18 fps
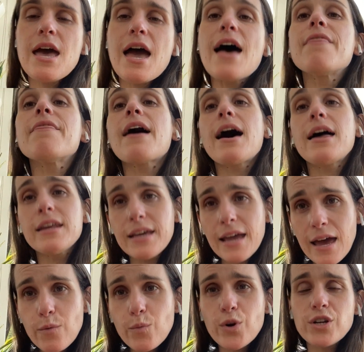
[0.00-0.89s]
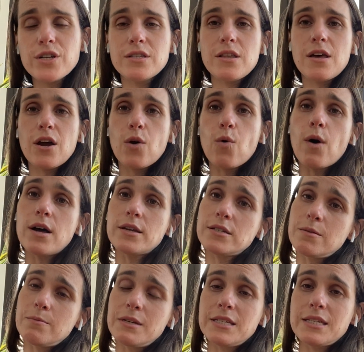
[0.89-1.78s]
And that, again, works in that
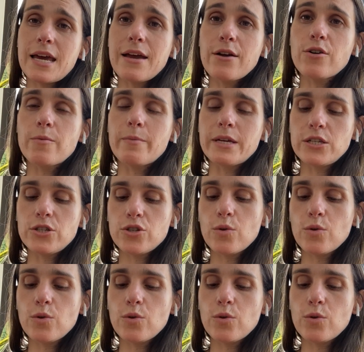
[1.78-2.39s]
quantum entanglement.